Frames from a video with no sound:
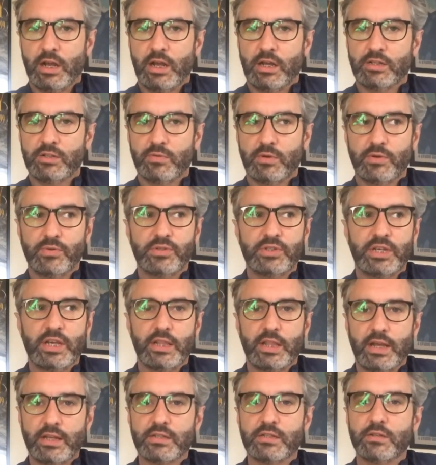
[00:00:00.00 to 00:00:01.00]
So I would say
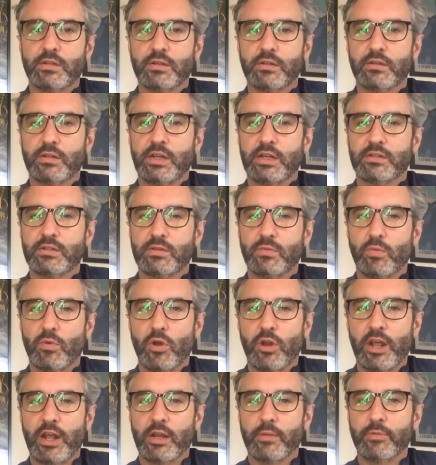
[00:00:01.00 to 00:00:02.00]
that's the one
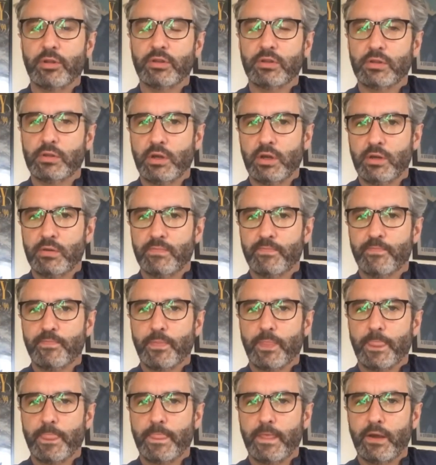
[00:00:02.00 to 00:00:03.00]
element
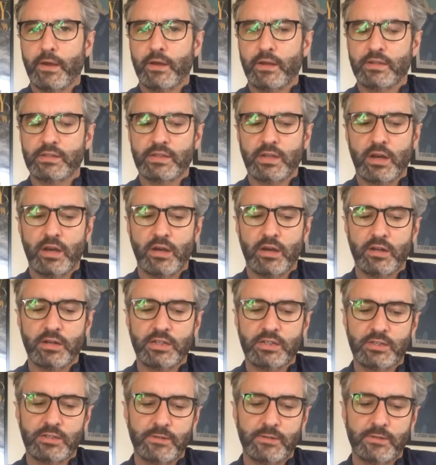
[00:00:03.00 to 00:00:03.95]
that is the hardest.